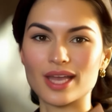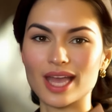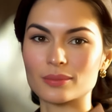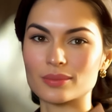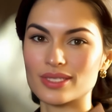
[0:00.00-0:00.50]

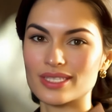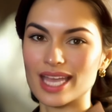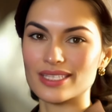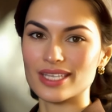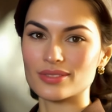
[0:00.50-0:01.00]
I am a
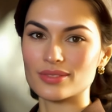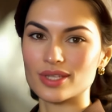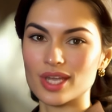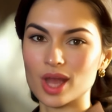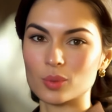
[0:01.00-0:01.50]
detective,
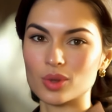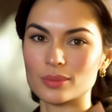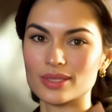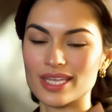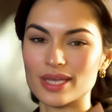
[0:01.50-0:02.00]
a
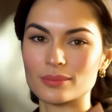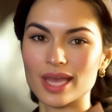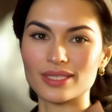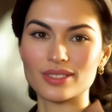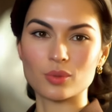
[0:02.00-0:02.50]
woman in a
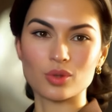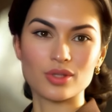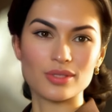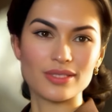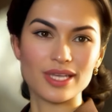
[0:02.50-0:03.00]
man's
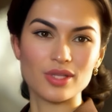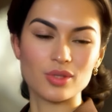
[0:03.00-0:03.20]
world,